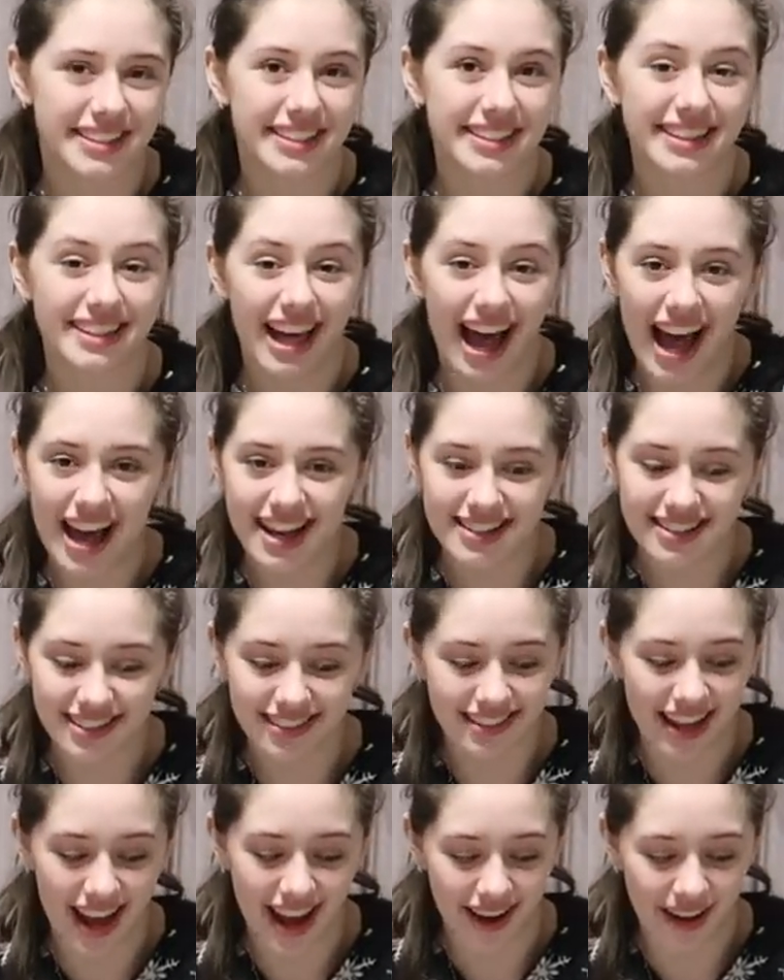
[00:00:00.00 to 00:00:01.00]
the last
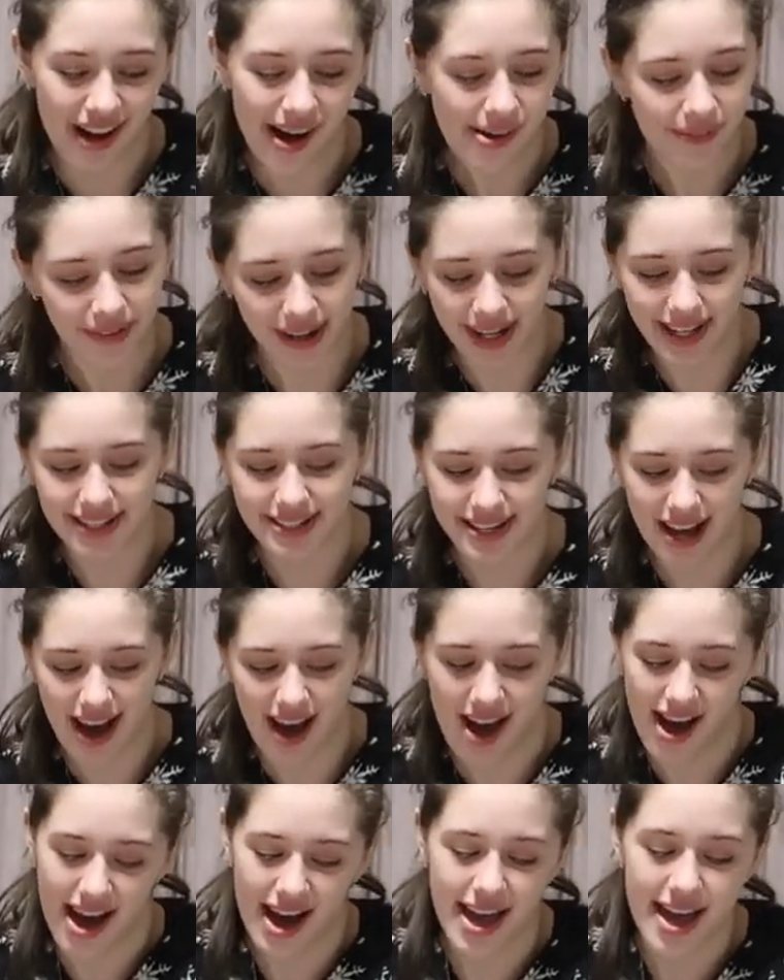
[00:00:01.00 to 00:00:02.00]
thing that I got, which
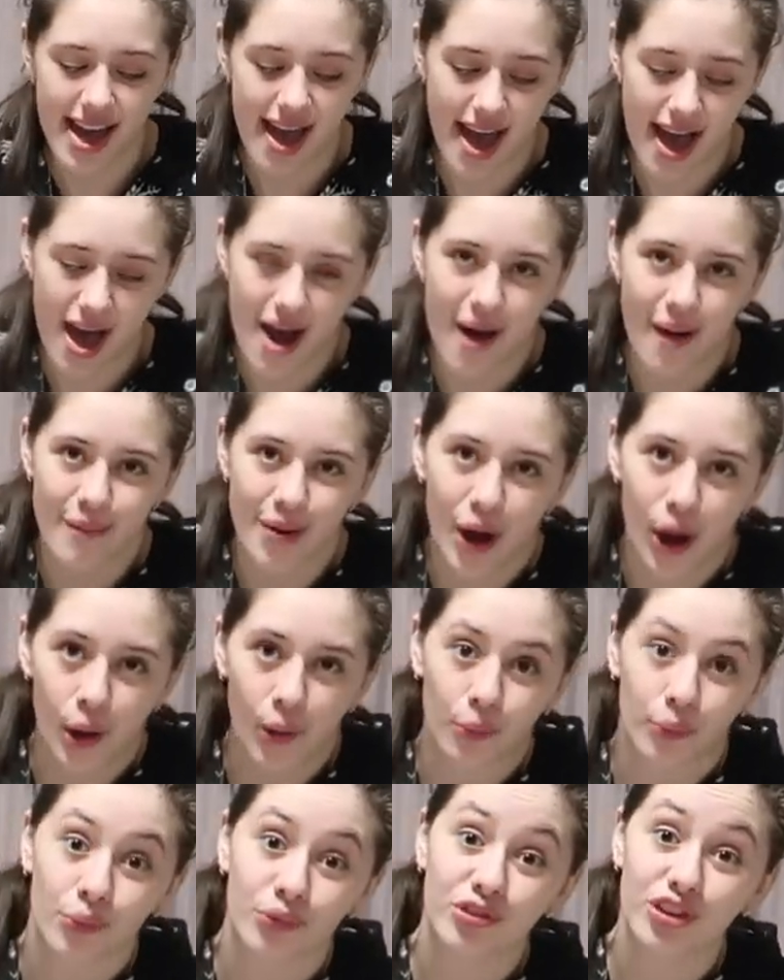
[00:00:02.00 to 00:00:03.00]
I am
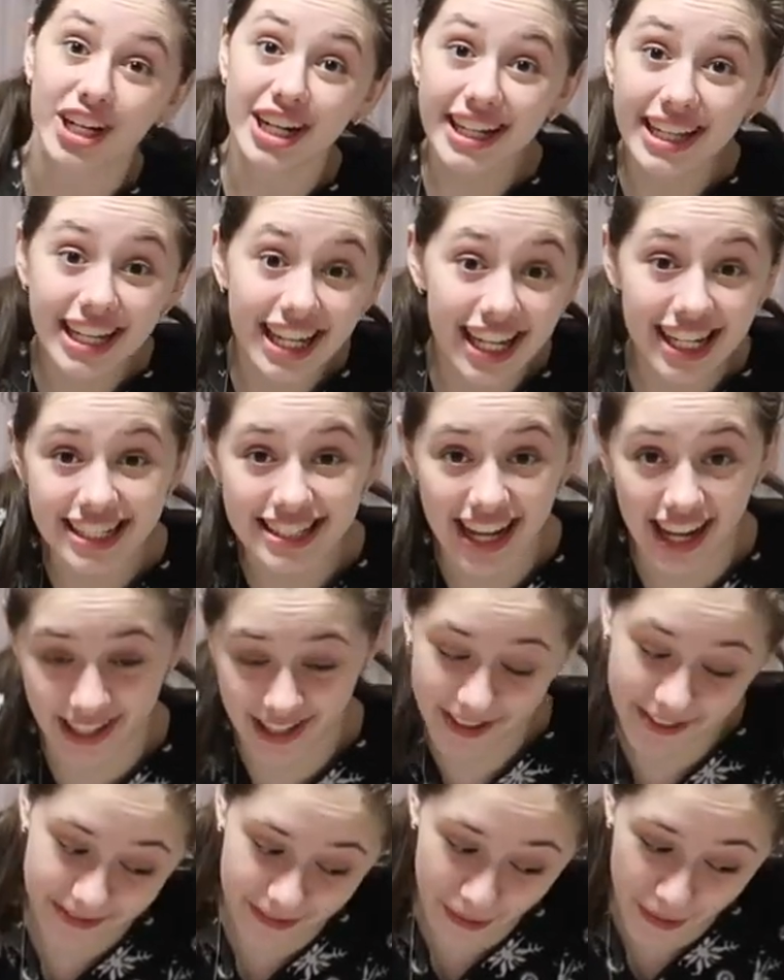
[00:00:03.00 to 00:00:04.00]
really
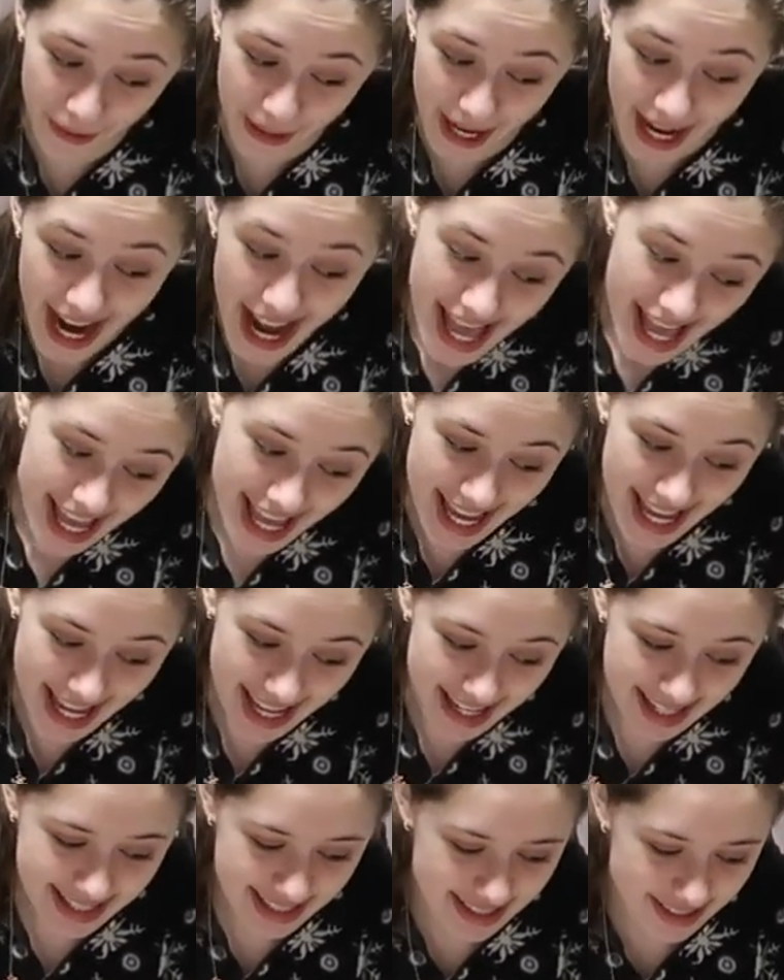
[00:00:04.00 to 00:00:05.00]
excited for,
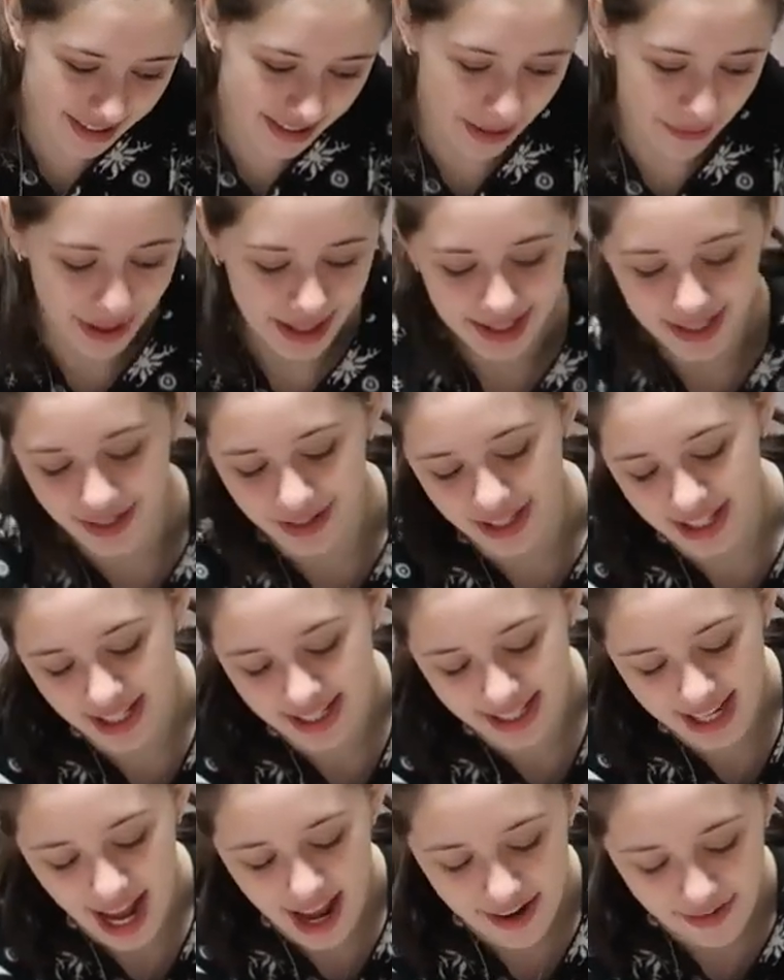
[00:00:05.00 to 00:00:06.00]
is, okay, wait, so
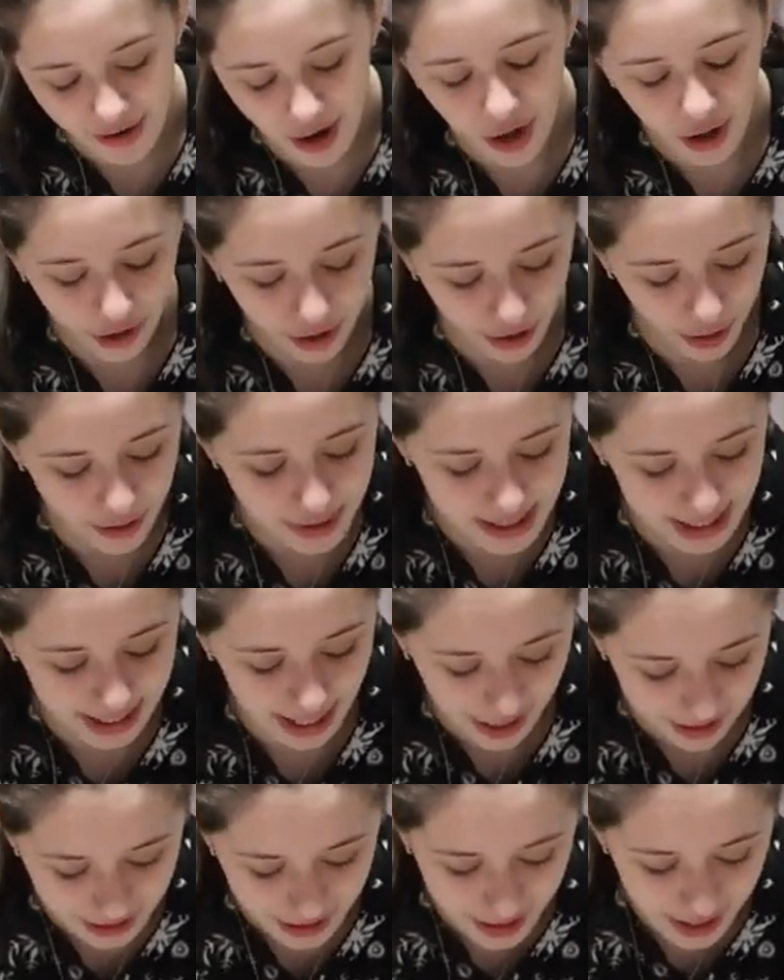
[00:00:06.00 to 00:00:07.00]
these kind of all go
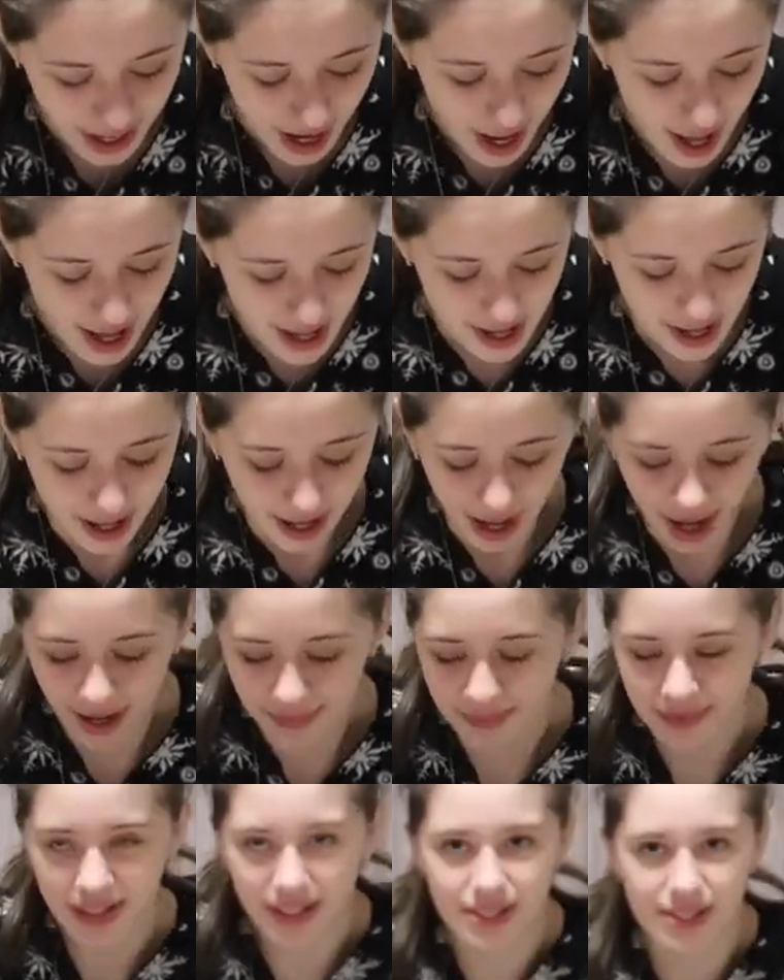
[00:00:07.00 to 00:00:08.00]
together.
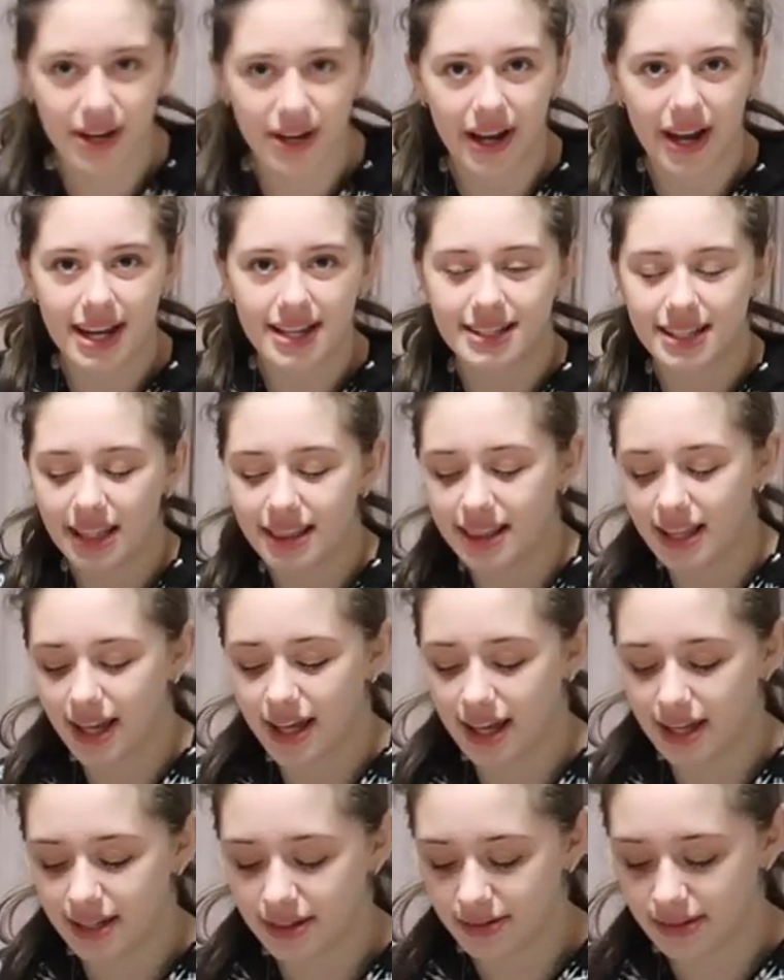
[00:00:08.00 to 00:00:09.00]
I'm gonna show you guys like
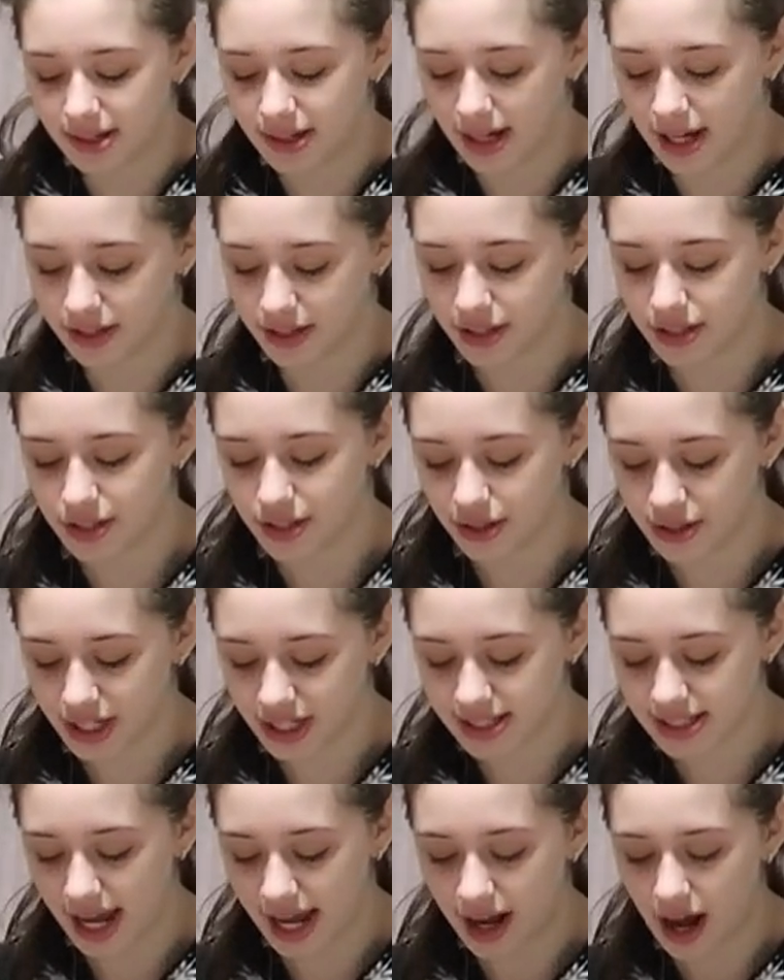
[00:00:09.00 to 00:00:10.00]
the other two
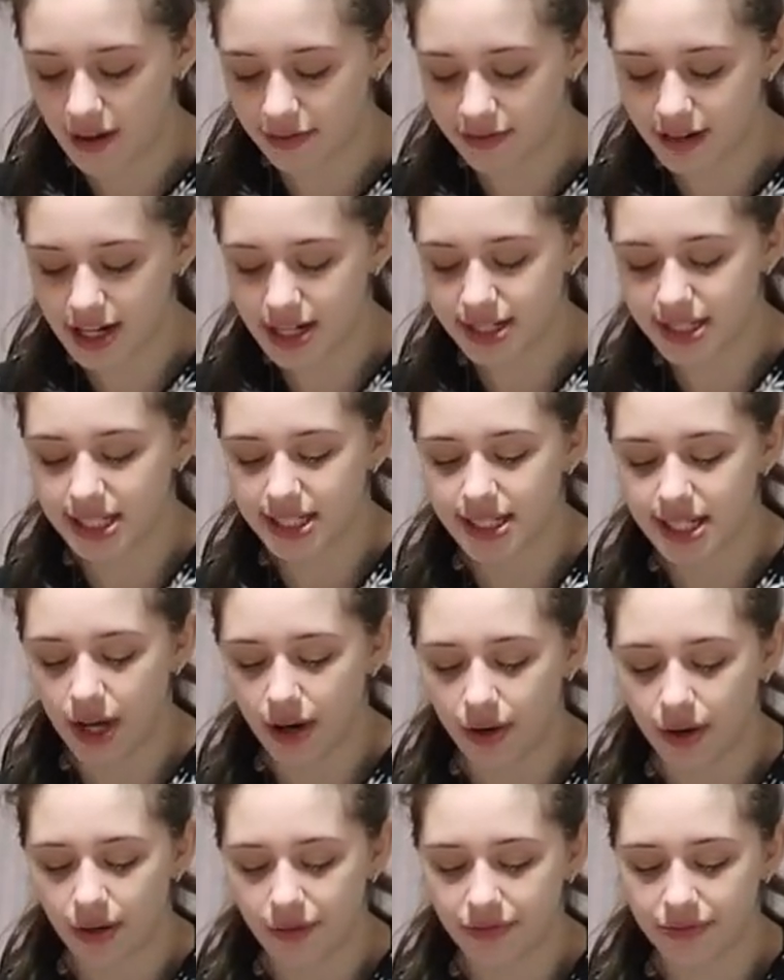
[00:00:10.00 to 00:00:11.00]
things that I got first.
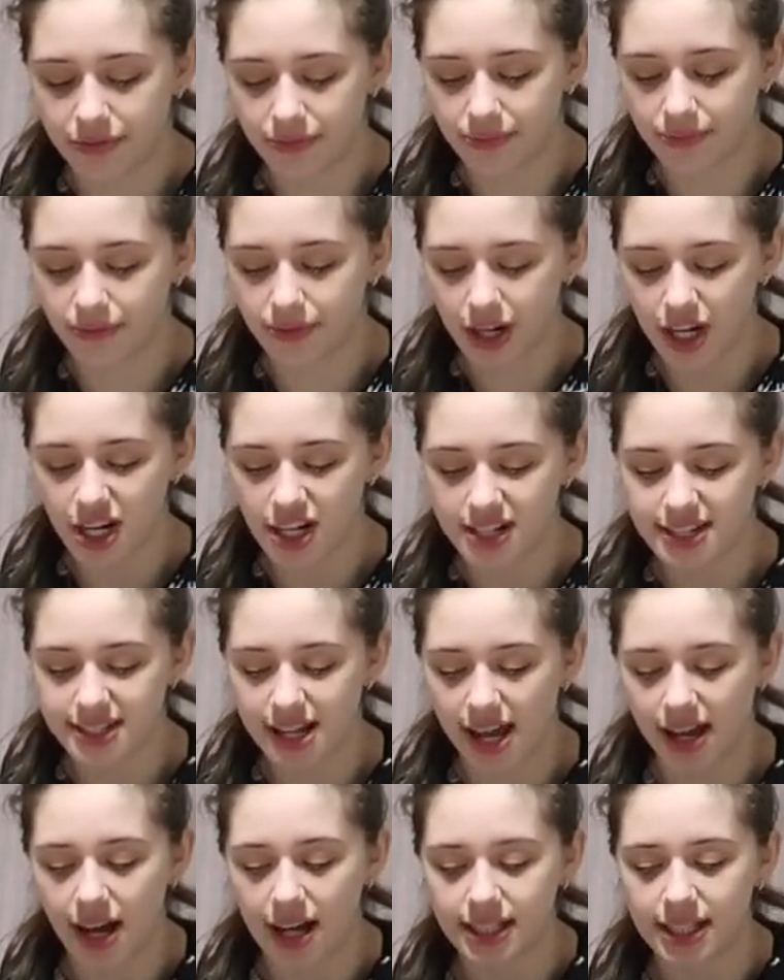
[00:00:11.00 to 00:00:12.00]
So first,
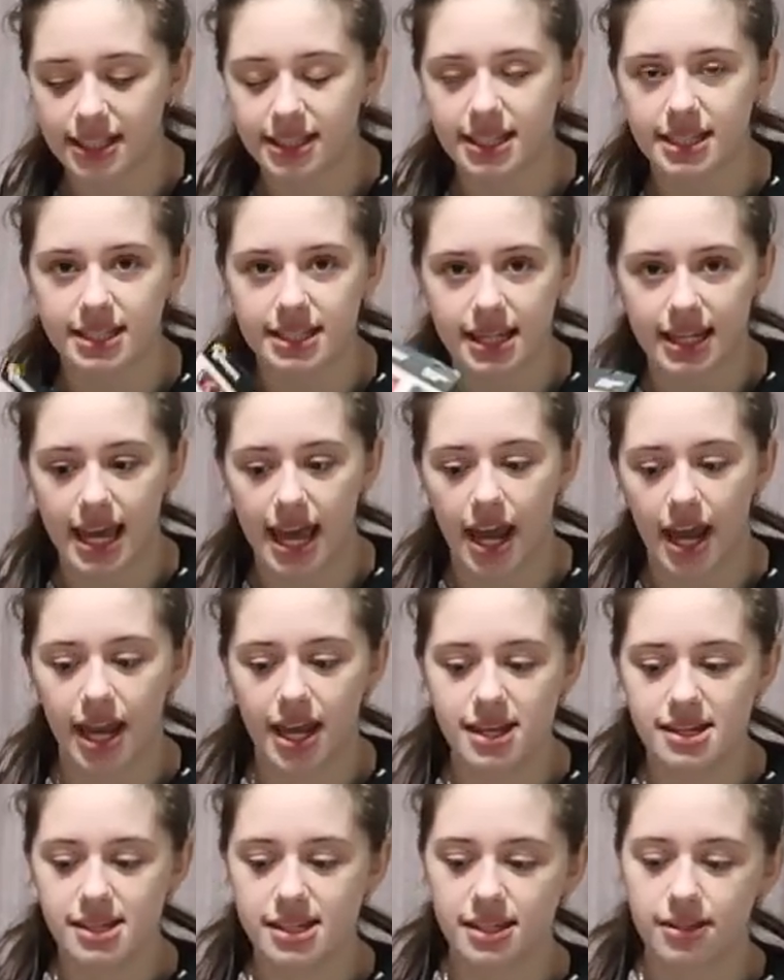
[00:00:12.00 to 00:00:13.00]
I got like this
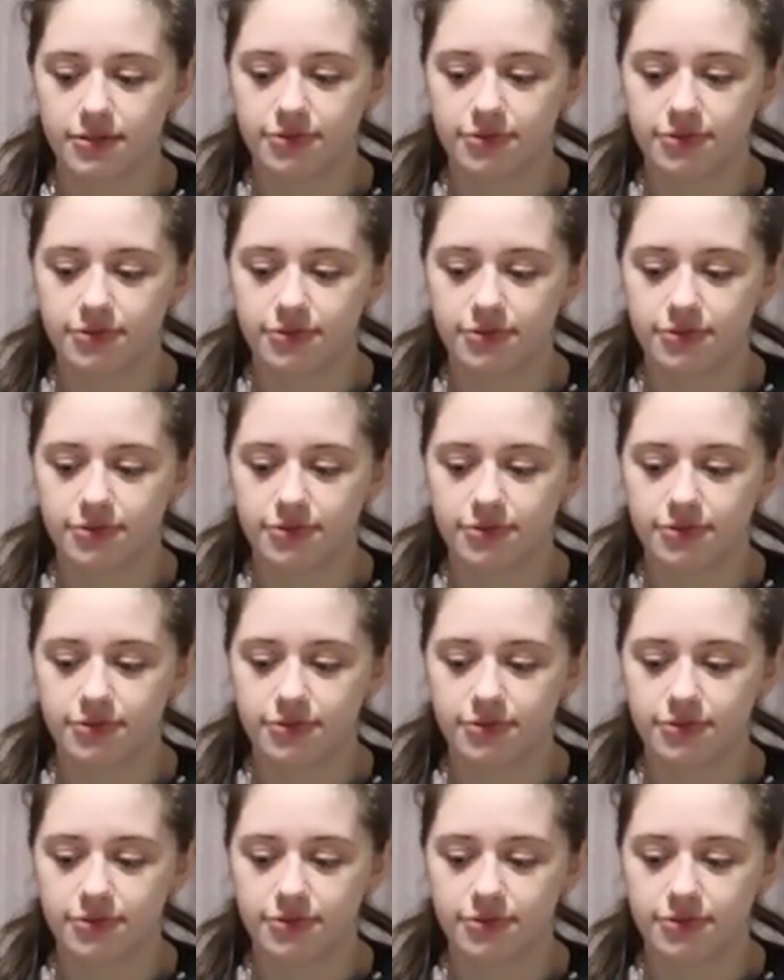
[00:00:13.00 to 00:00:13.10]
case